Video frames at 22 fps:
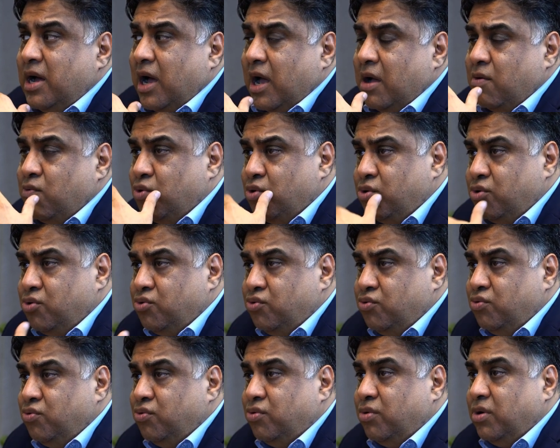I want
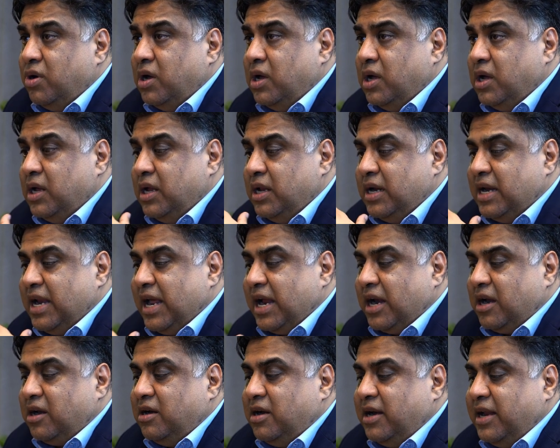to
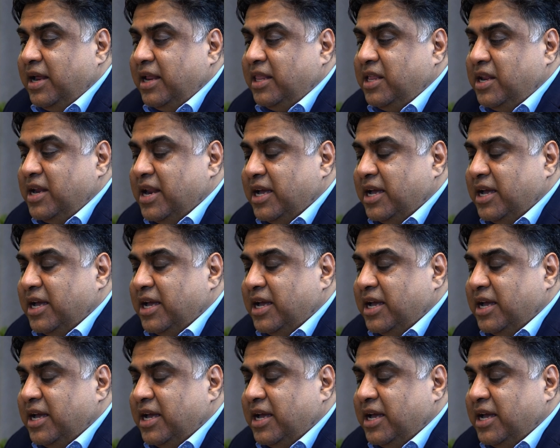in the